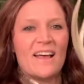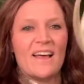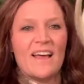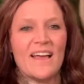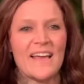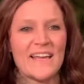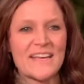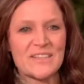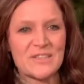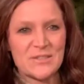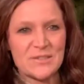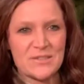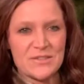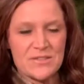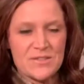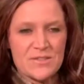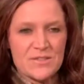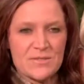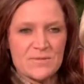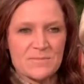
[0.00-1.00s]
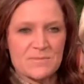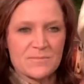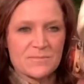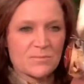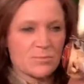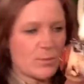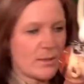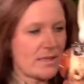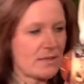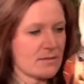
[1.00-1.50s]
antlers.
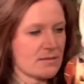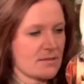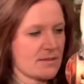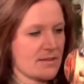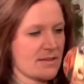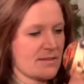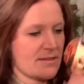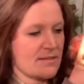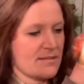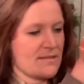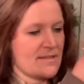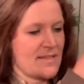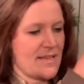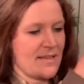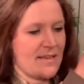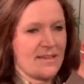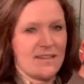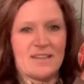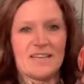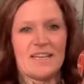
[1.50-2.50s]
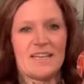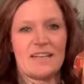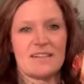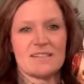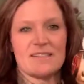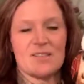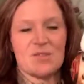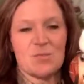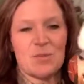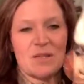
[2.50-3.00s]
Well, glittered deadhead, I
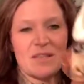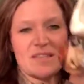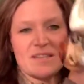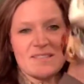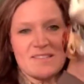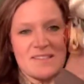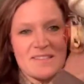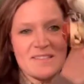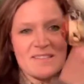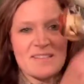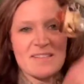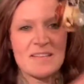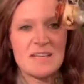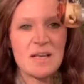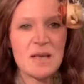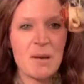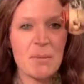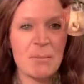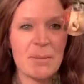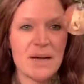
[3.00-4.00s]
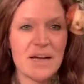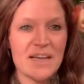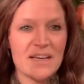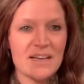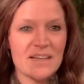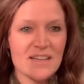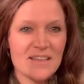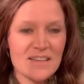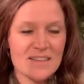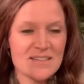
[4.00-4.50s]
guess, is what this is. But
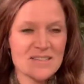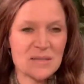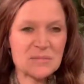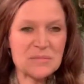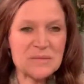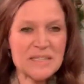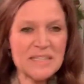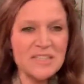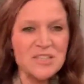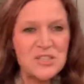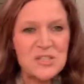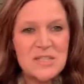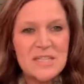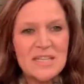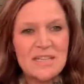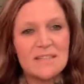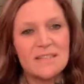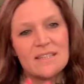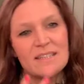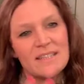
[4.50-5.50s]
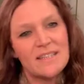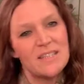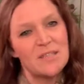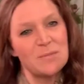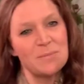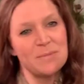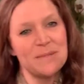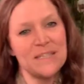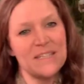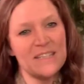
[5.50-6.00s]
something just a
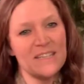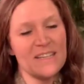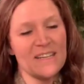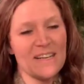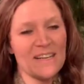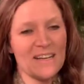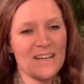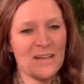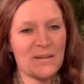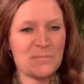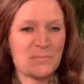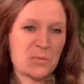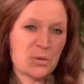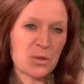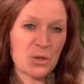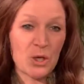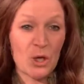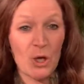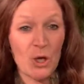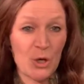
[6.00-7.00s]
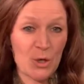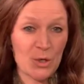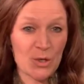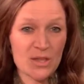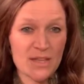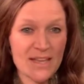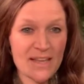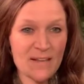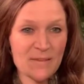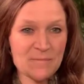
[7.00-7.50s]
little bit uh, more
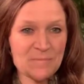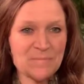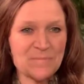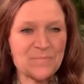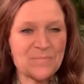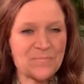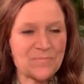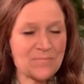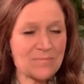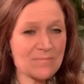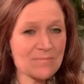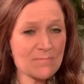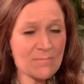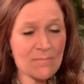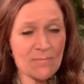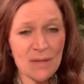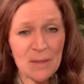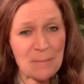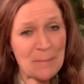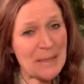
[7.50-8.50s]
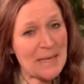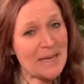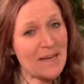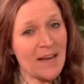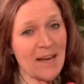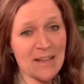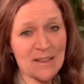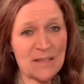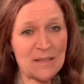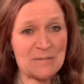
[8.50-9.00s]
girly. I mean,
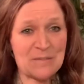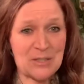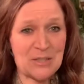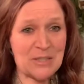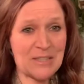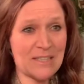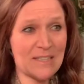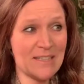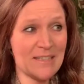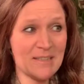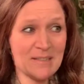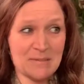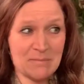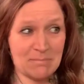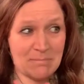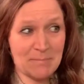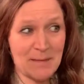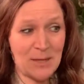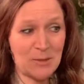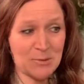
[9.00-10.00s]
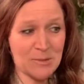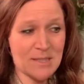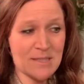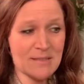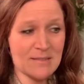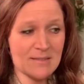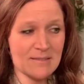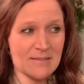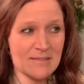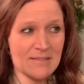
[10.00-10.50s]
I love a good
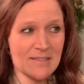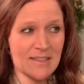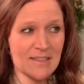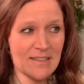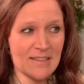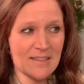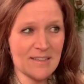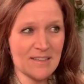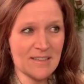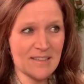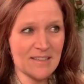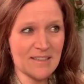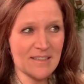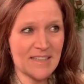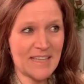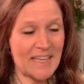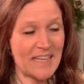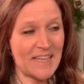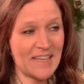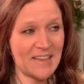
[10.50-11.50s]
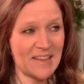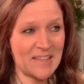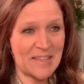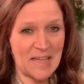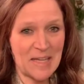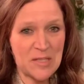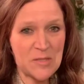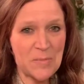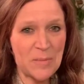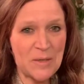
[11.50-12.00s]
mount, uh, like the
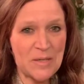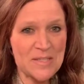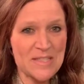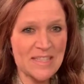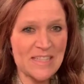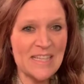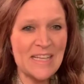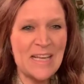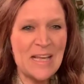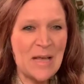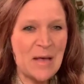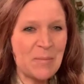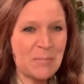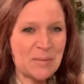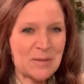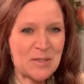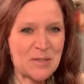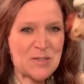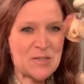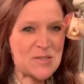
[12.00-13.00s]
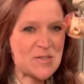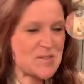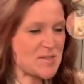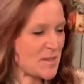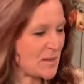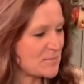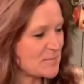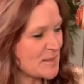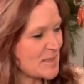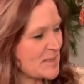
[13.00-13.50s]
next person, but there's
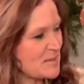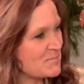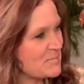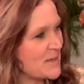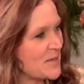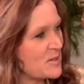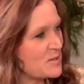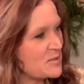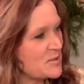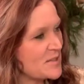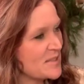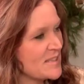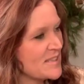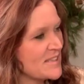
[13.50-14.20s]
something about